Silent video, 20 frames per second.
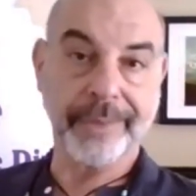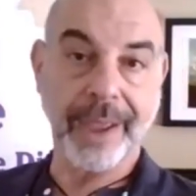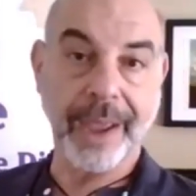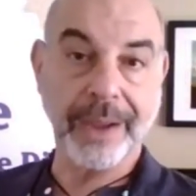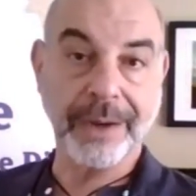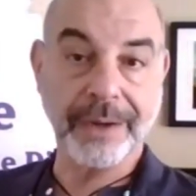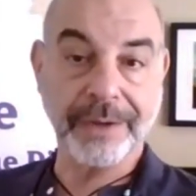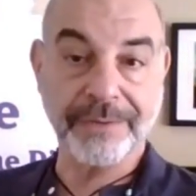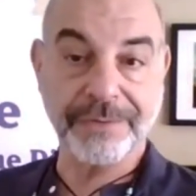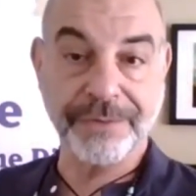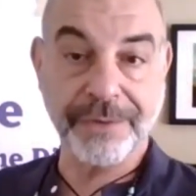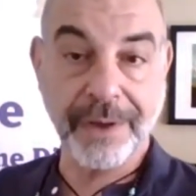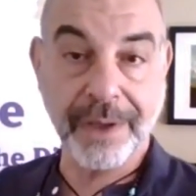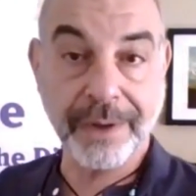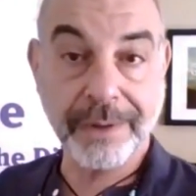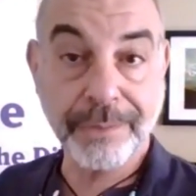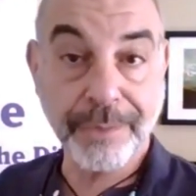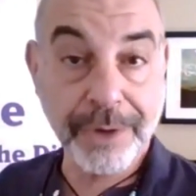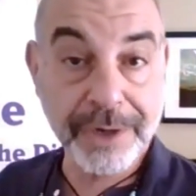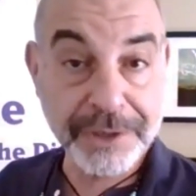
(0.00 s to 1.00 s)
Ain't it
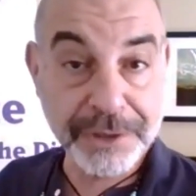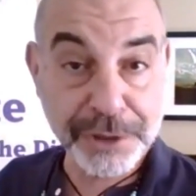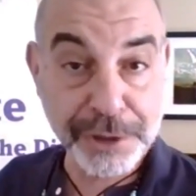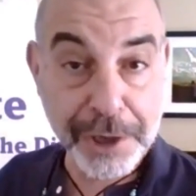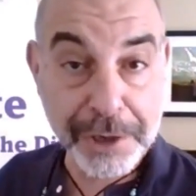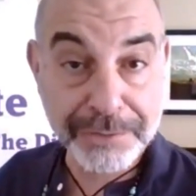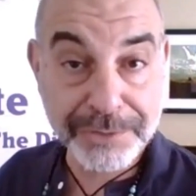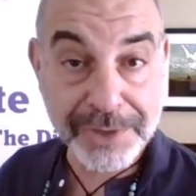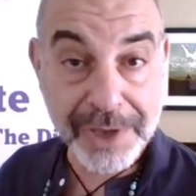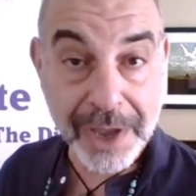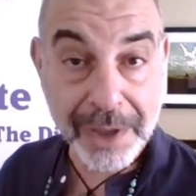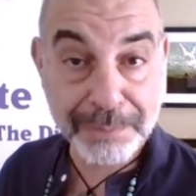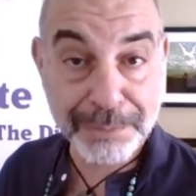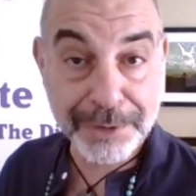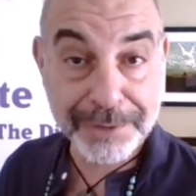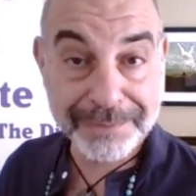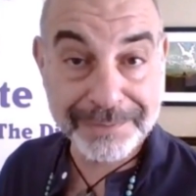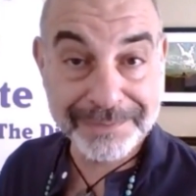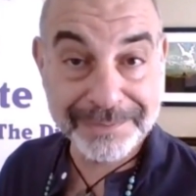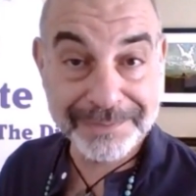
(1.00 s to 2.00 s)
fun when it shows
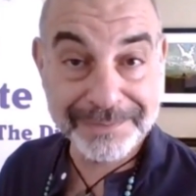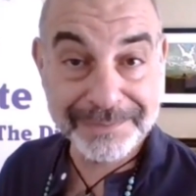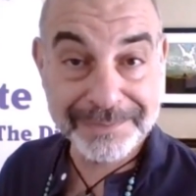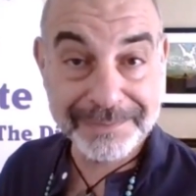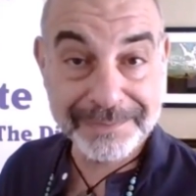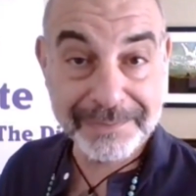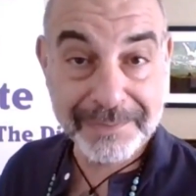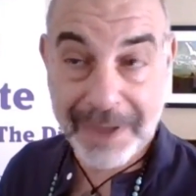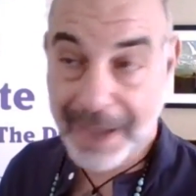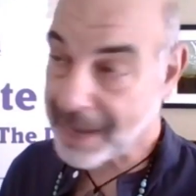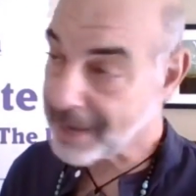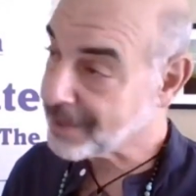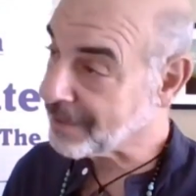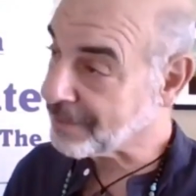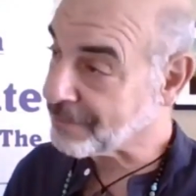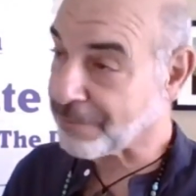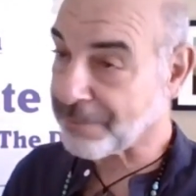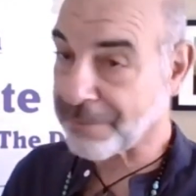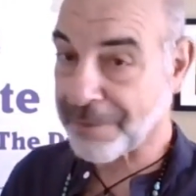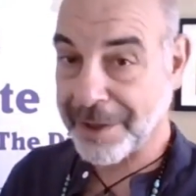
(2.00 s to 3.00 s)
up? Ain't
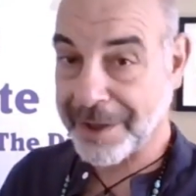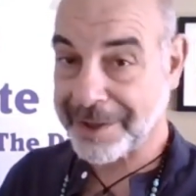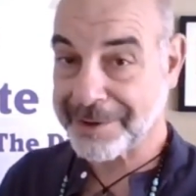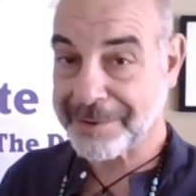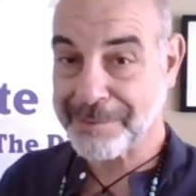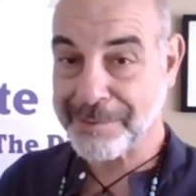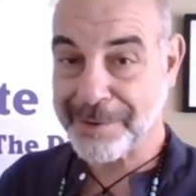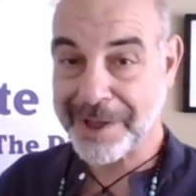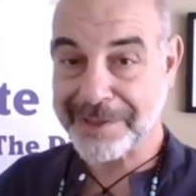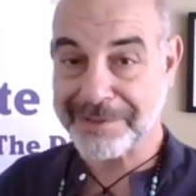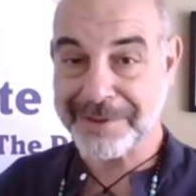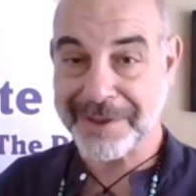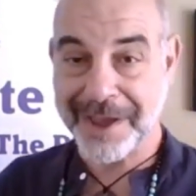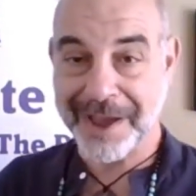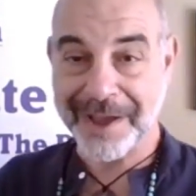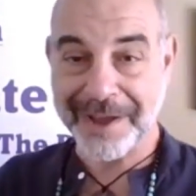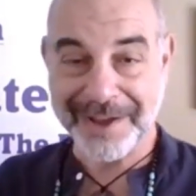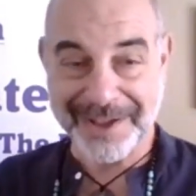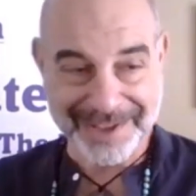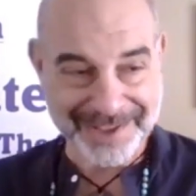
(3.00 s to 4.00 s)
it fun
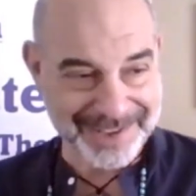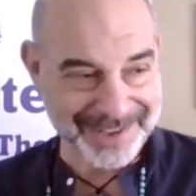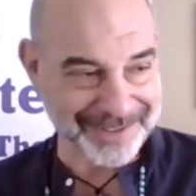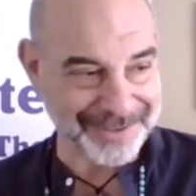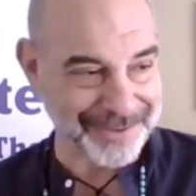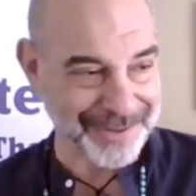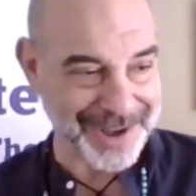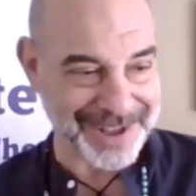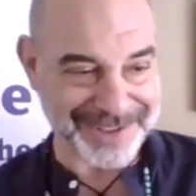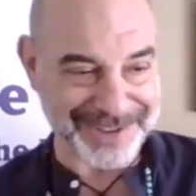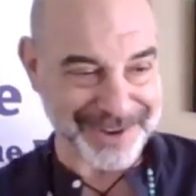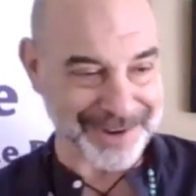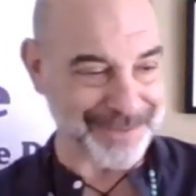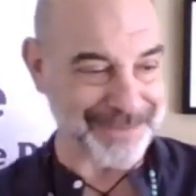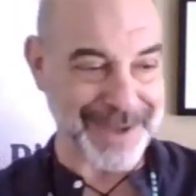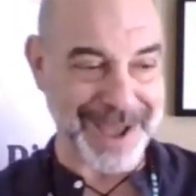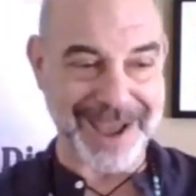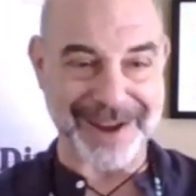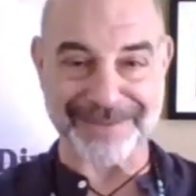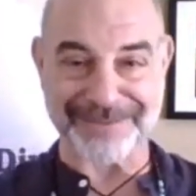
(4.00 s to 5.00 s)
when
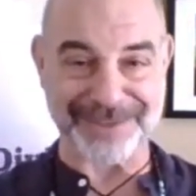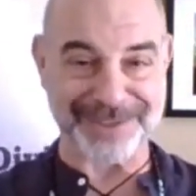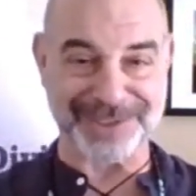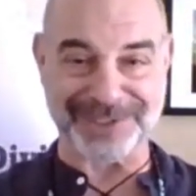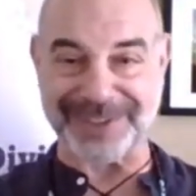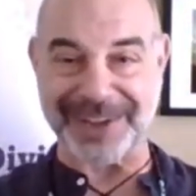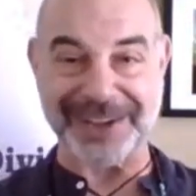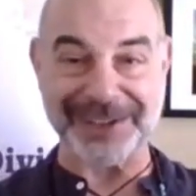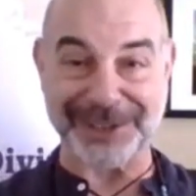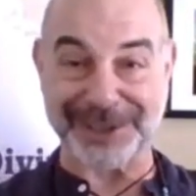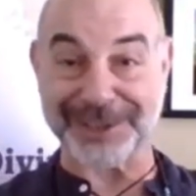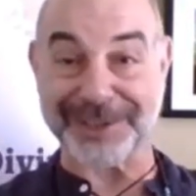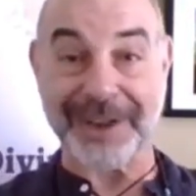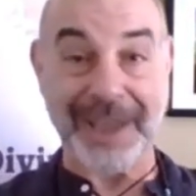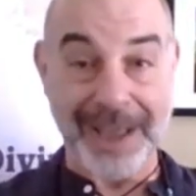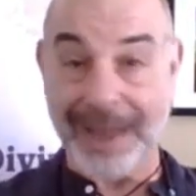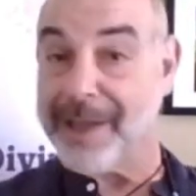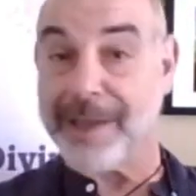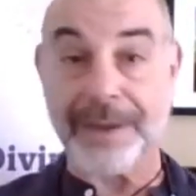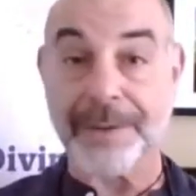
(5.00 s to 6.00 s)
your
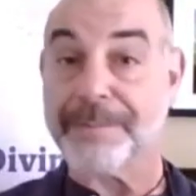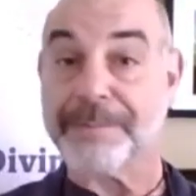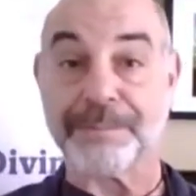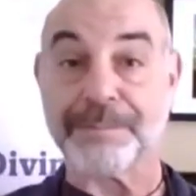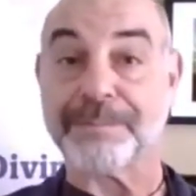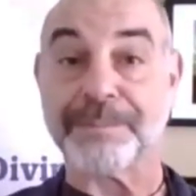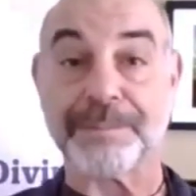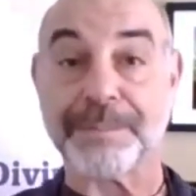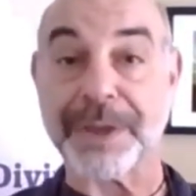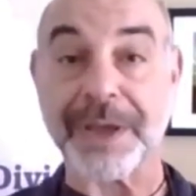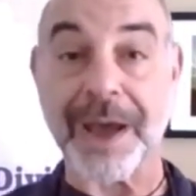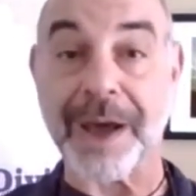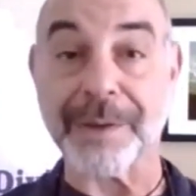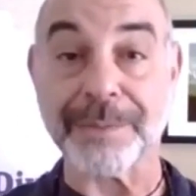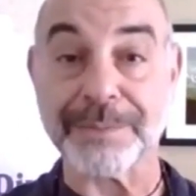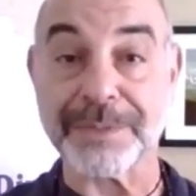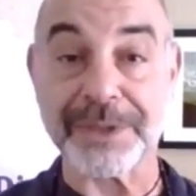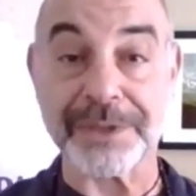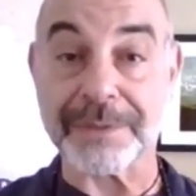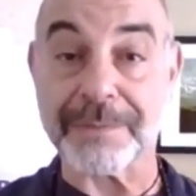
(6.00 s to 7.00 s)
manifestation
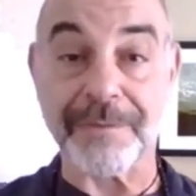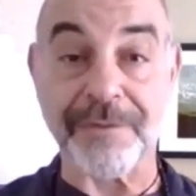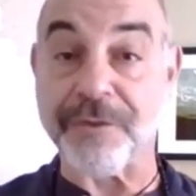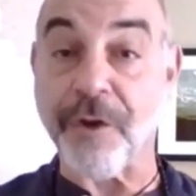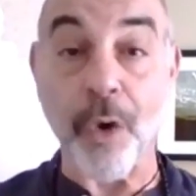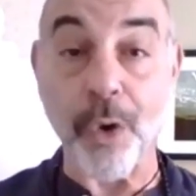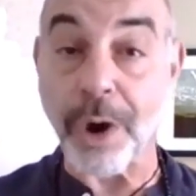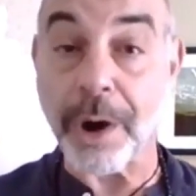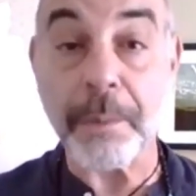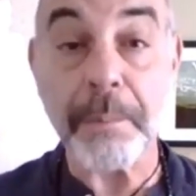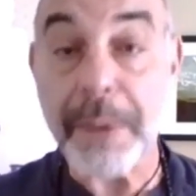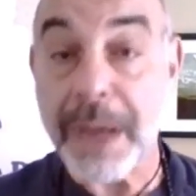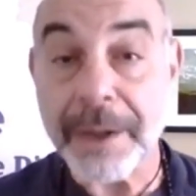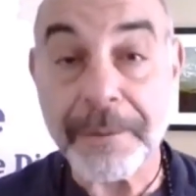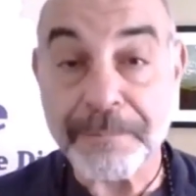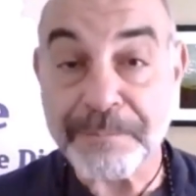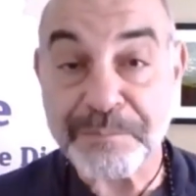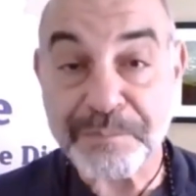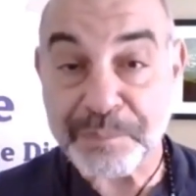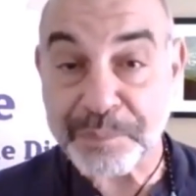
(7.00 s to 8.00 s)
becomes
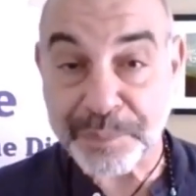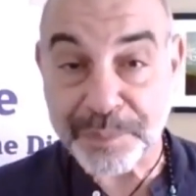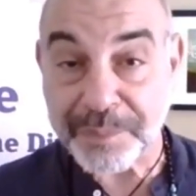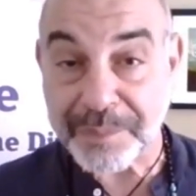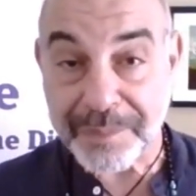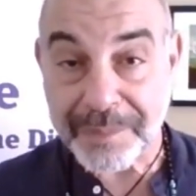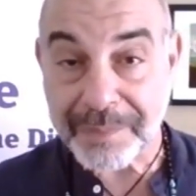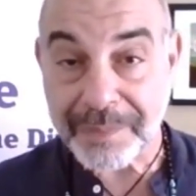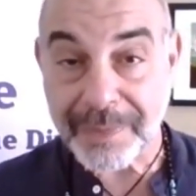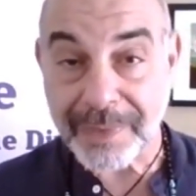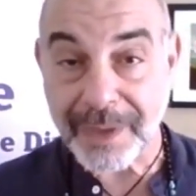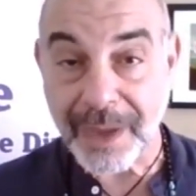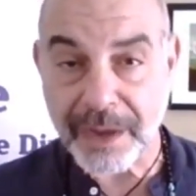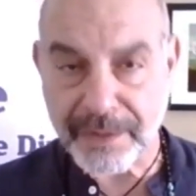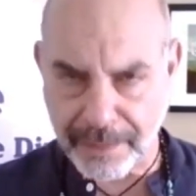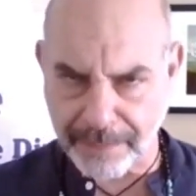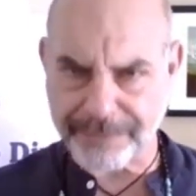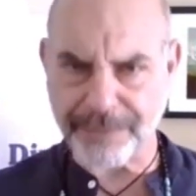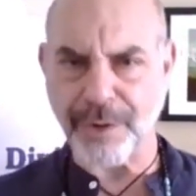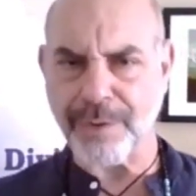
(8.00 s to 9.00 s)
form?
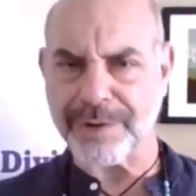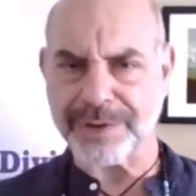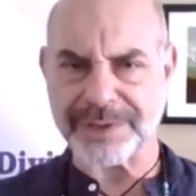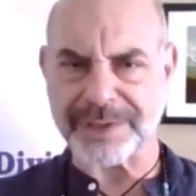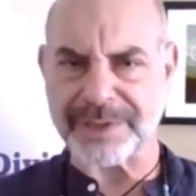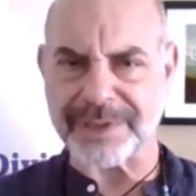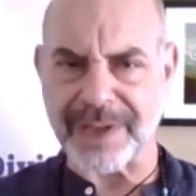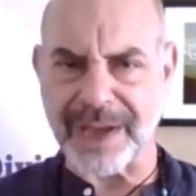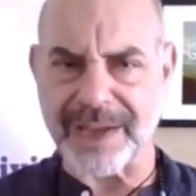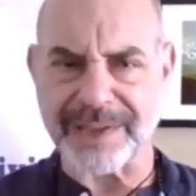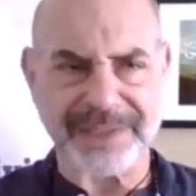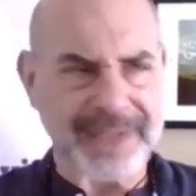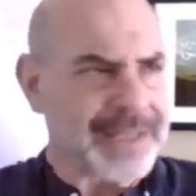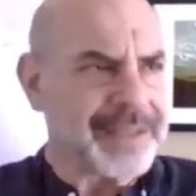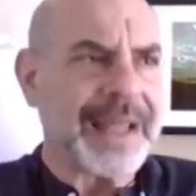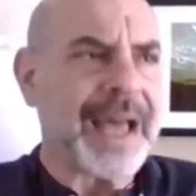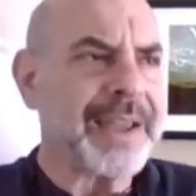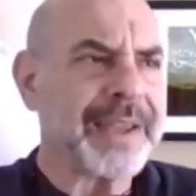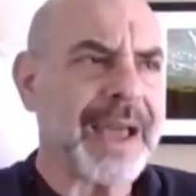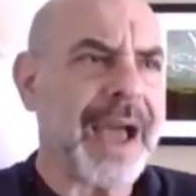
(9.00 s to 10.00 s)
Of course it does.
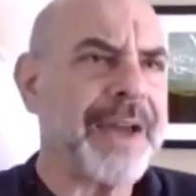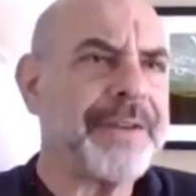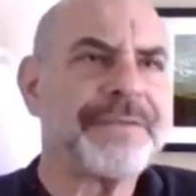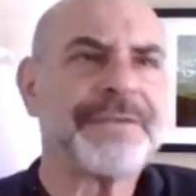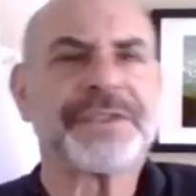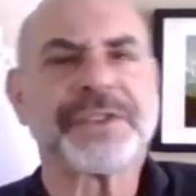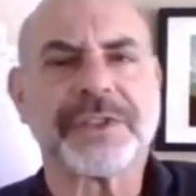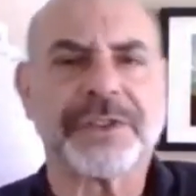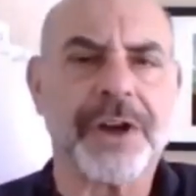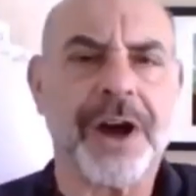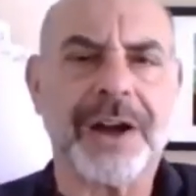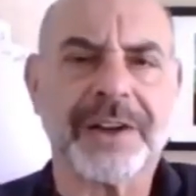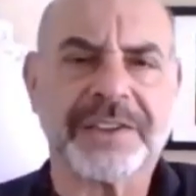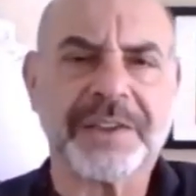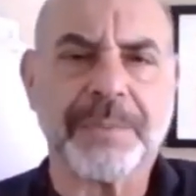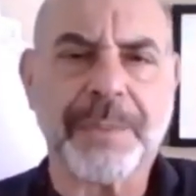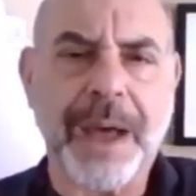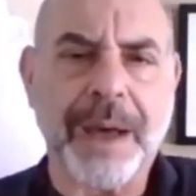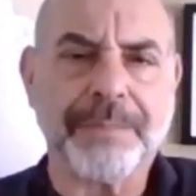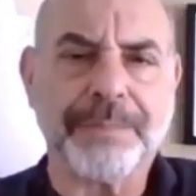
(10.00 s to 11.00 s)
And like I've
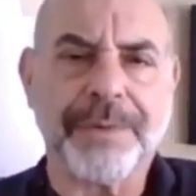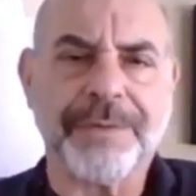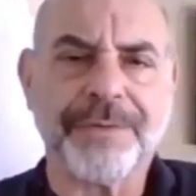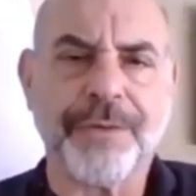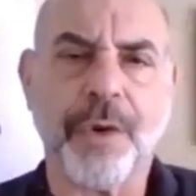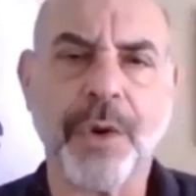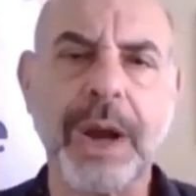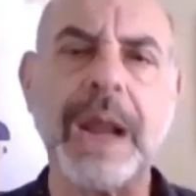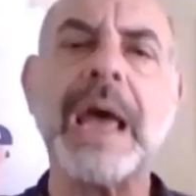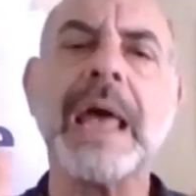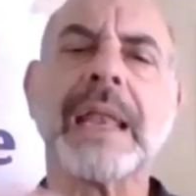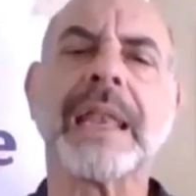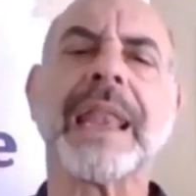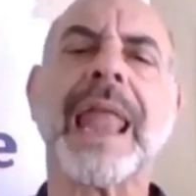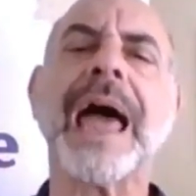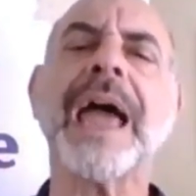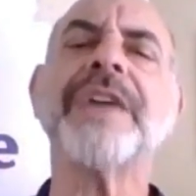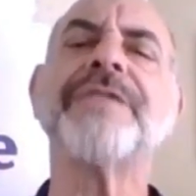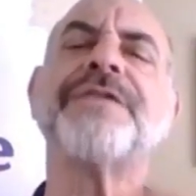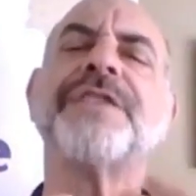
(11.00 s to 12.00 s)
talked about before,
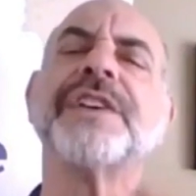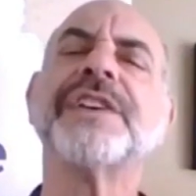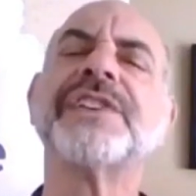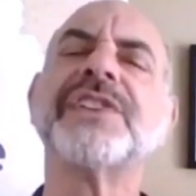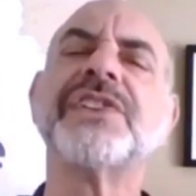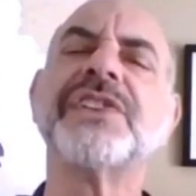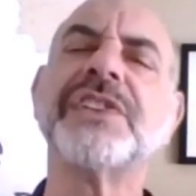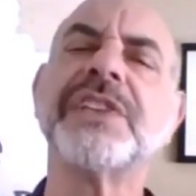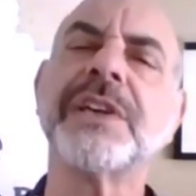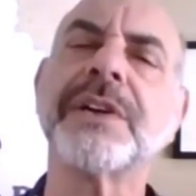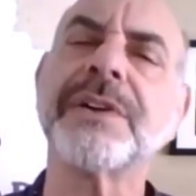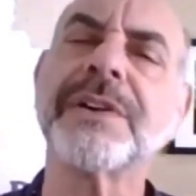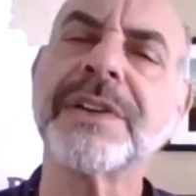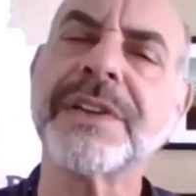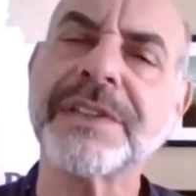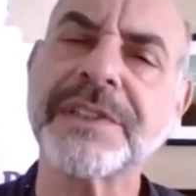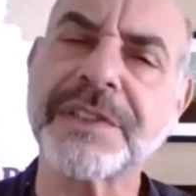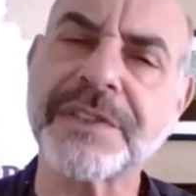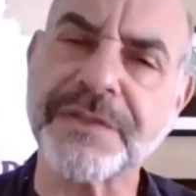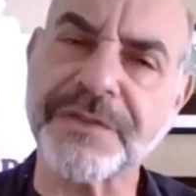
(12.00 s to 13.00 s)
life is
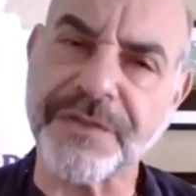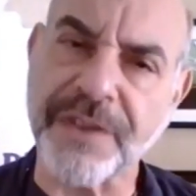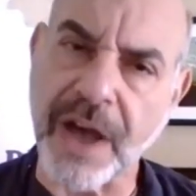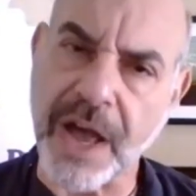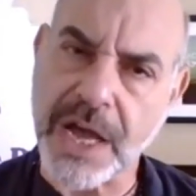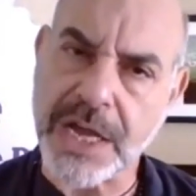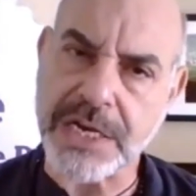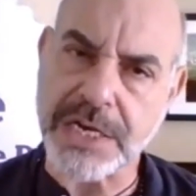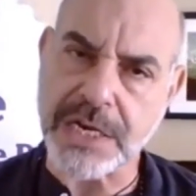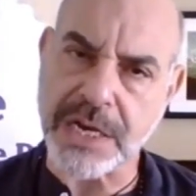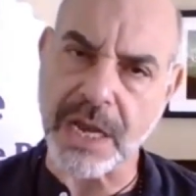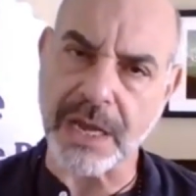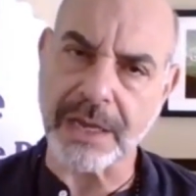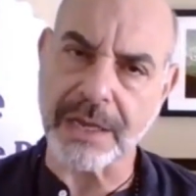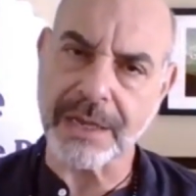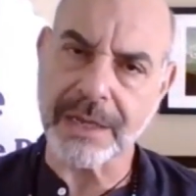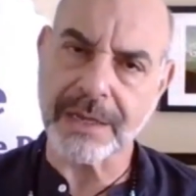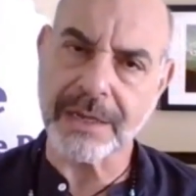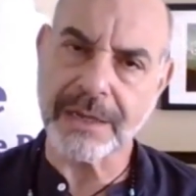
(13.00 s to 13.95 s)
serious fun.